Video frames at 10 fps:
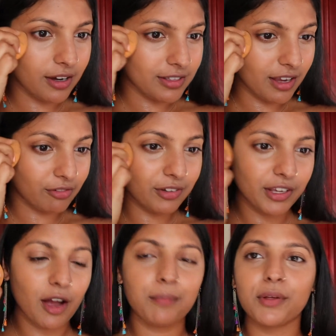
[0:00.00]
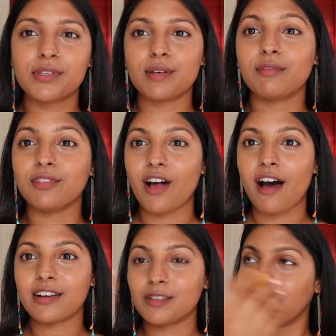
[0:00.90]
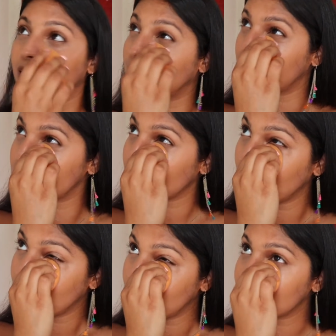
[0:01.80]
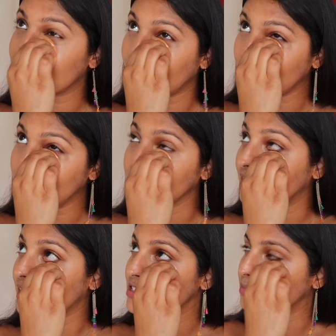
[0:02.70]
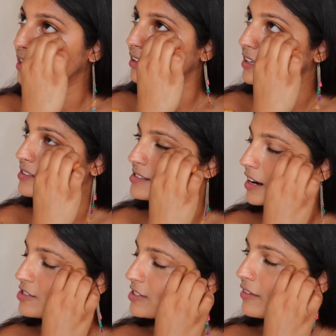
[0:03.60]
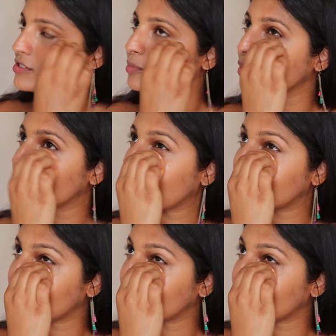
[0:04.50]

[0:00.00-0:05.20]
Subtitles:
definitely upload some vlogs because it's a very unique experience and I just have some really great